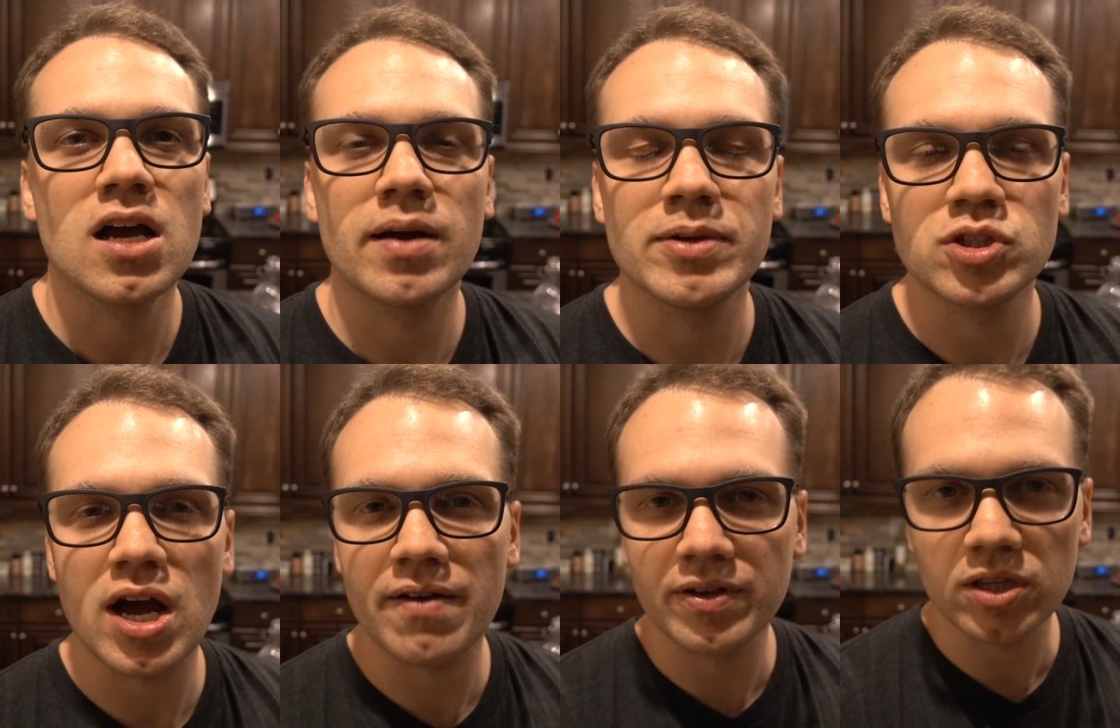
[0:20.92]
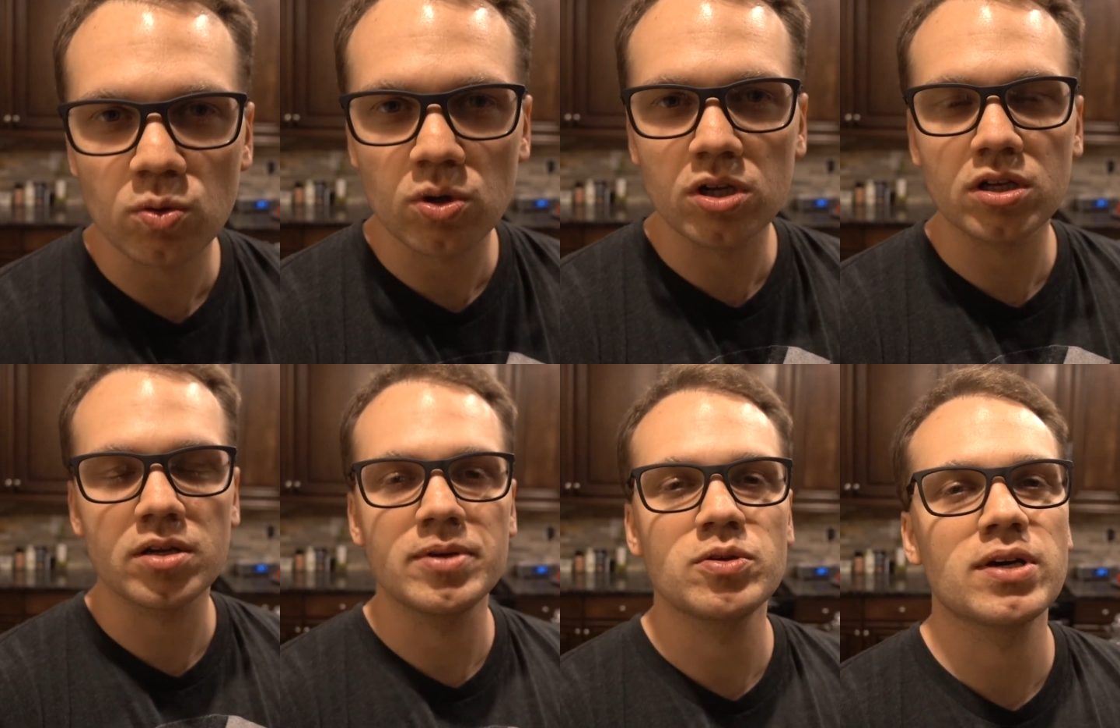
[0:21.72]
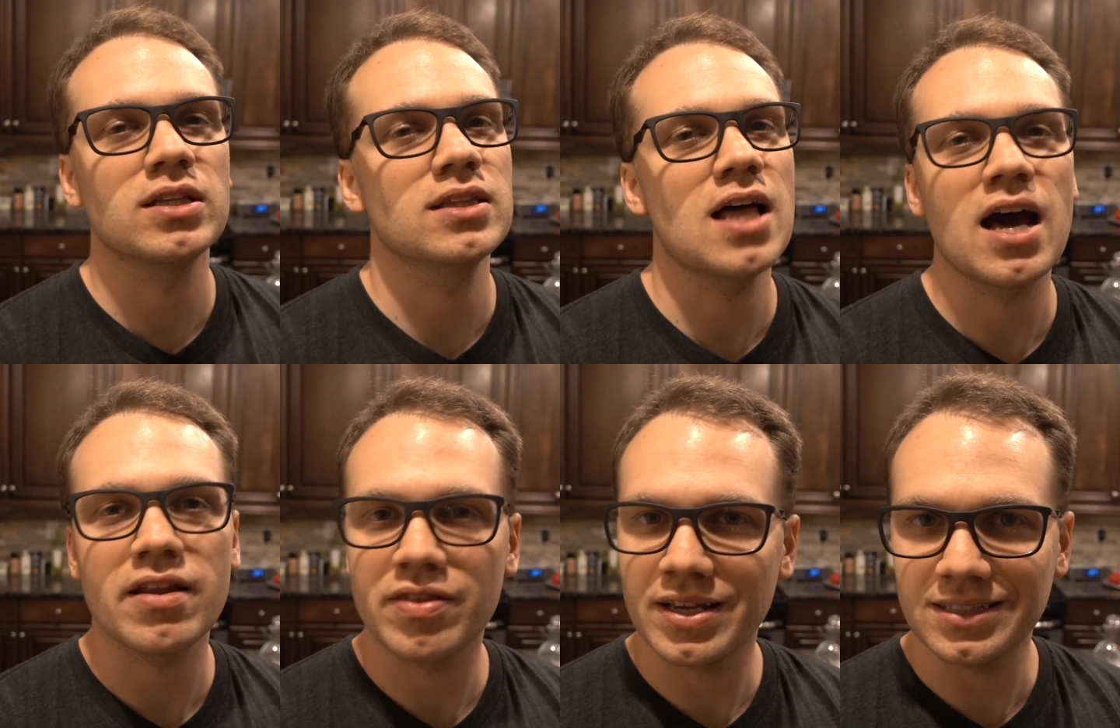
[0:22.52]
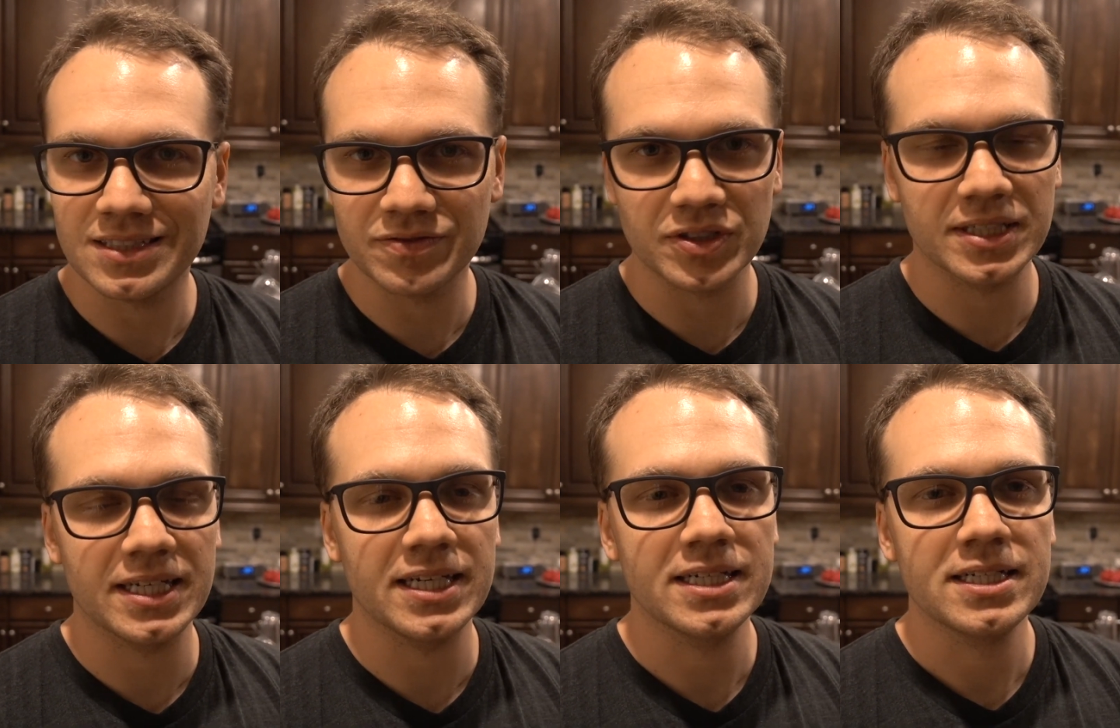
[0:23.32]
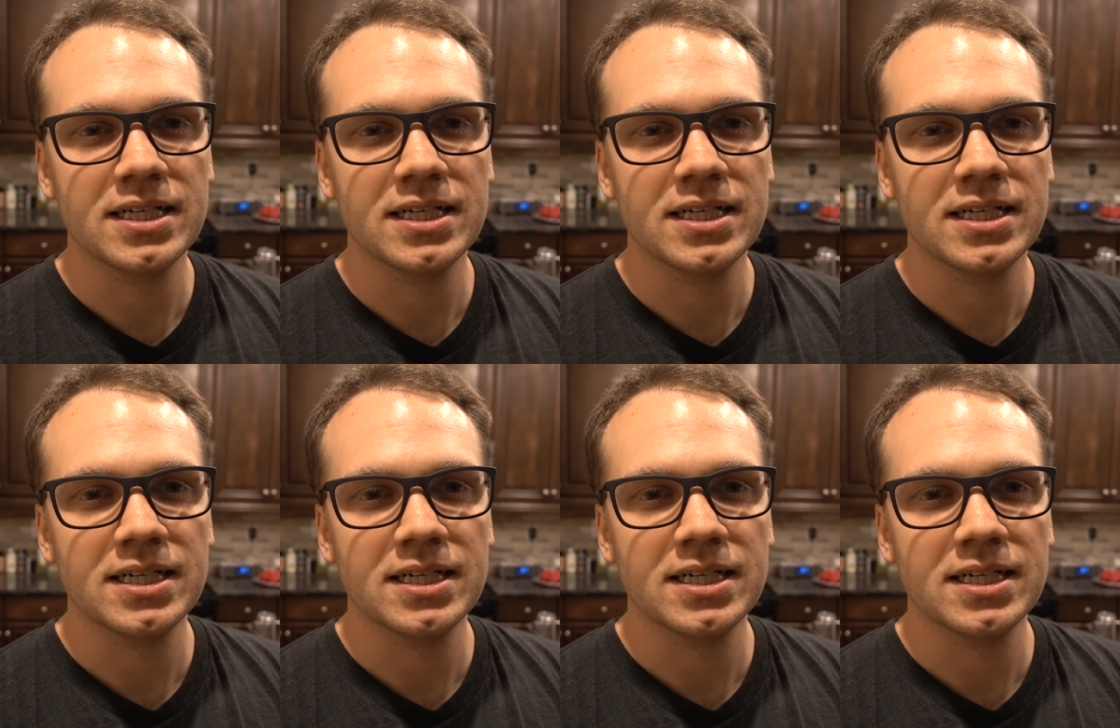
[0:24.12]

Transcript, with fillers: gonna be traveling the world, gonna be doing a lot of things differently.